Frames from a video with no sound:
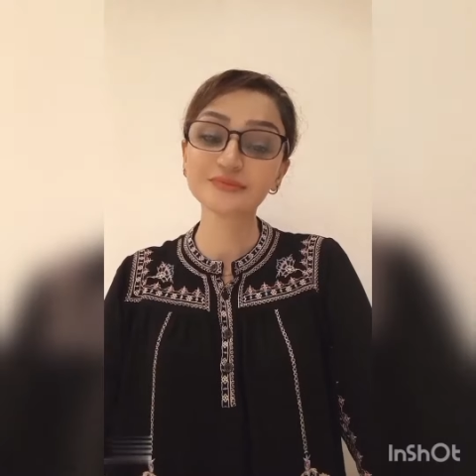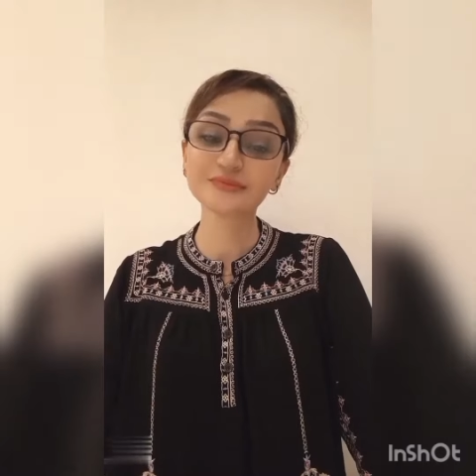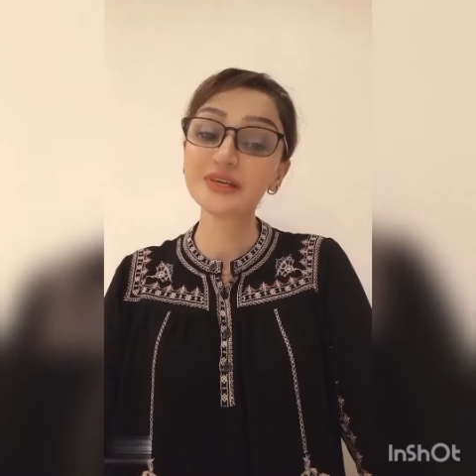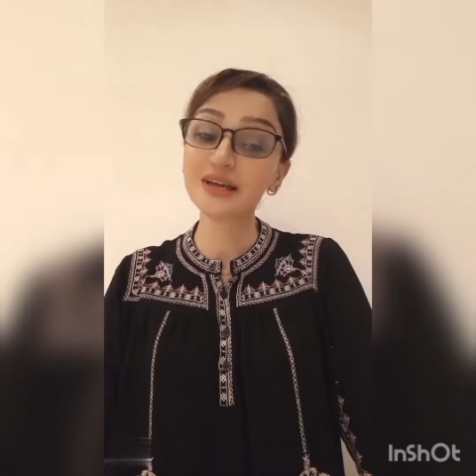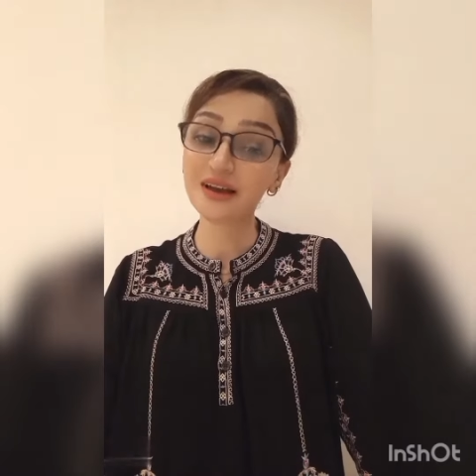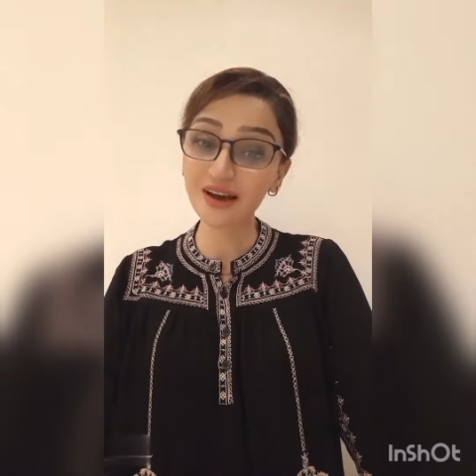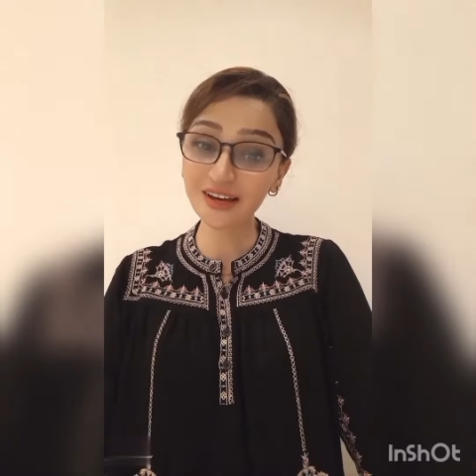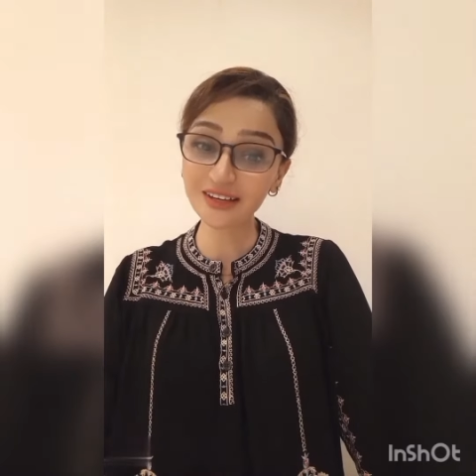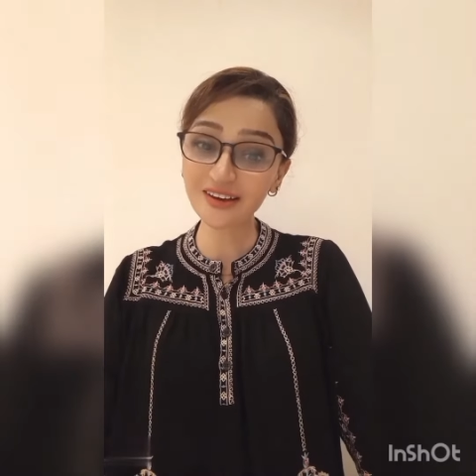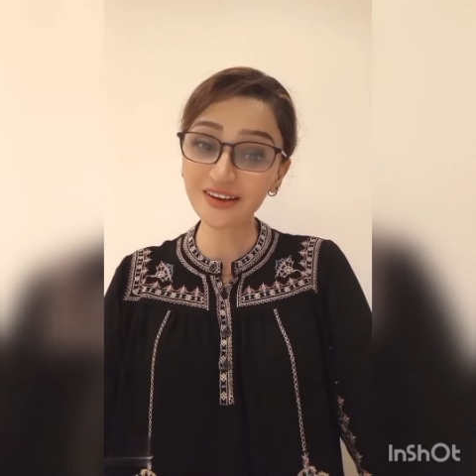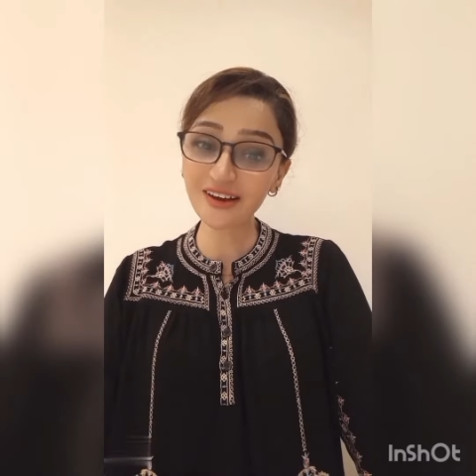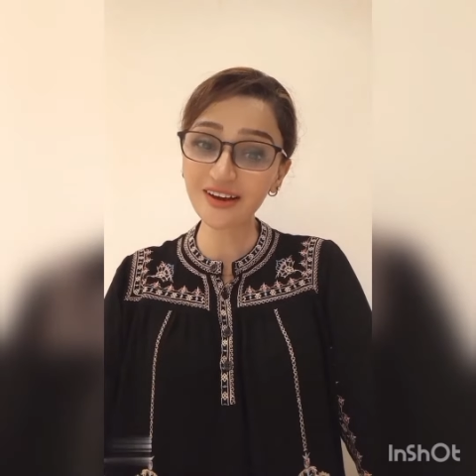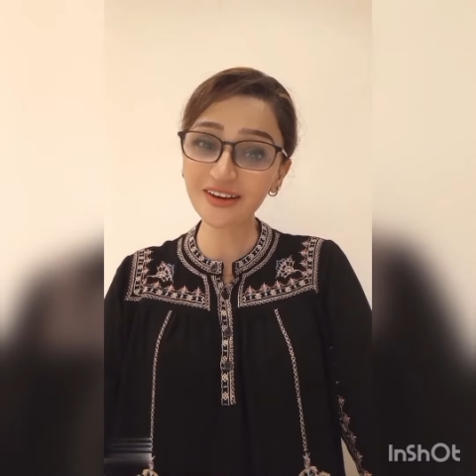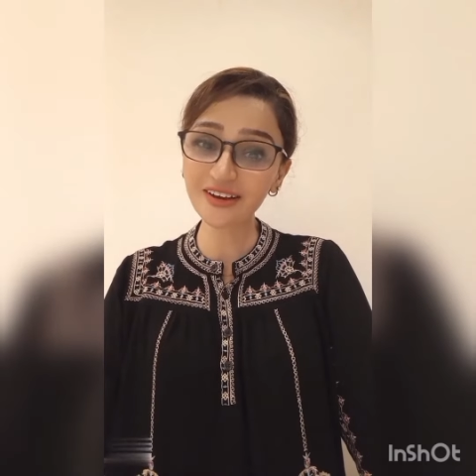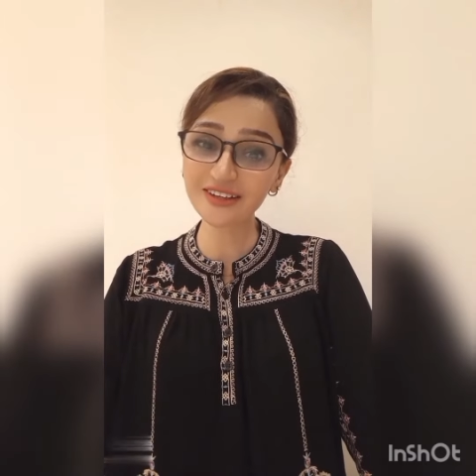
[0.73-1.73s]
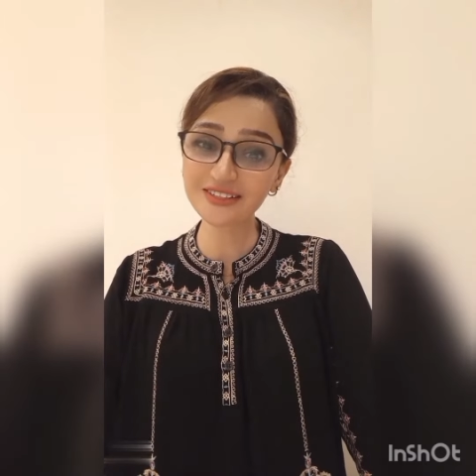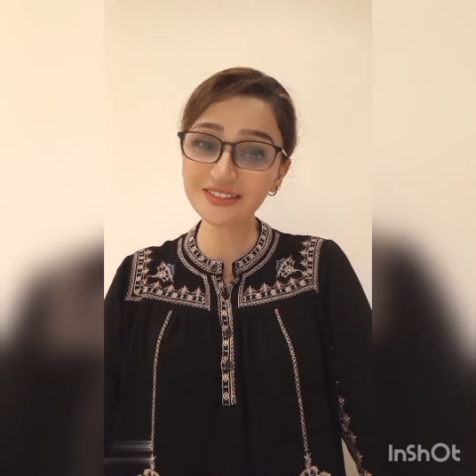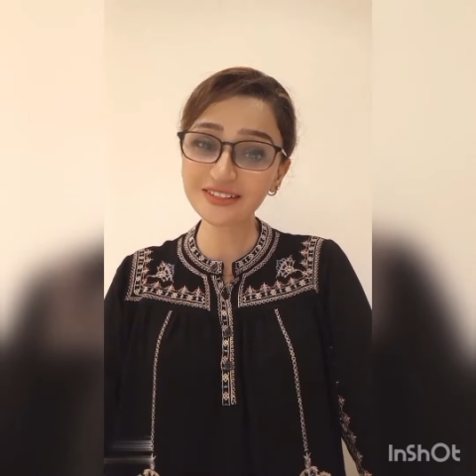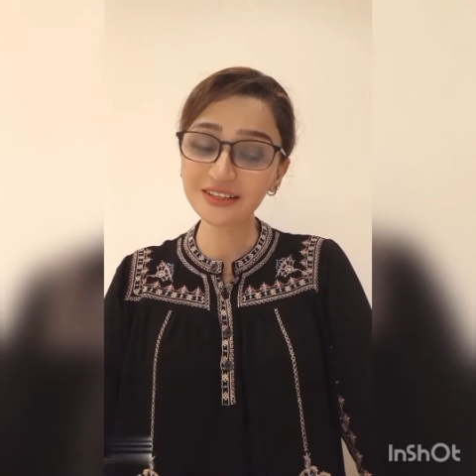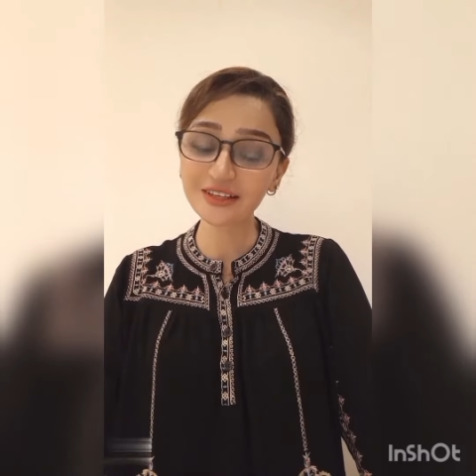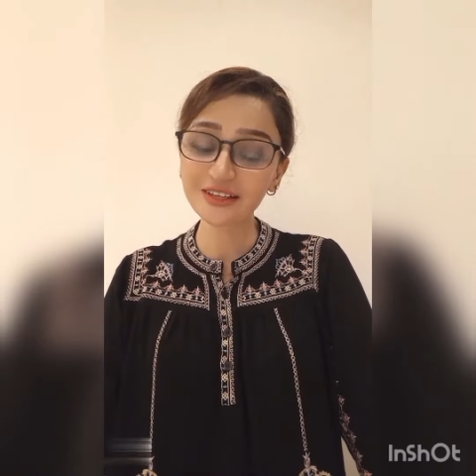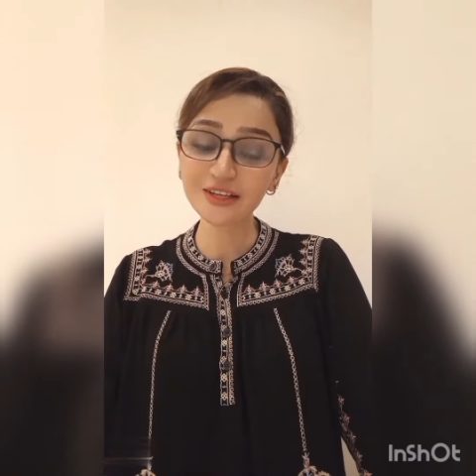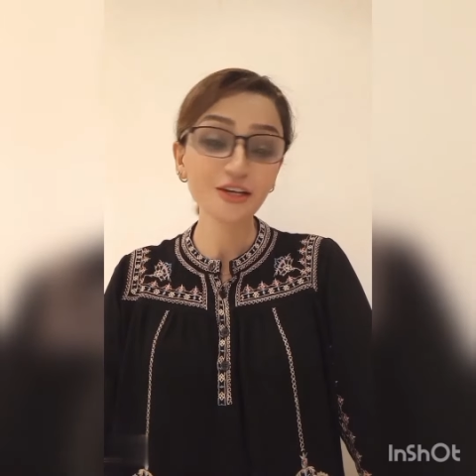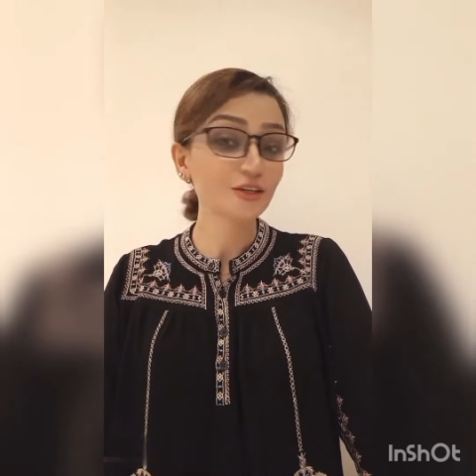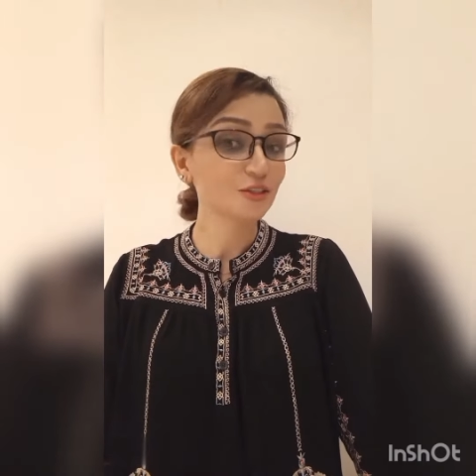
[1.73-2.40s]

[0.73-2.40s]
Hi guys, do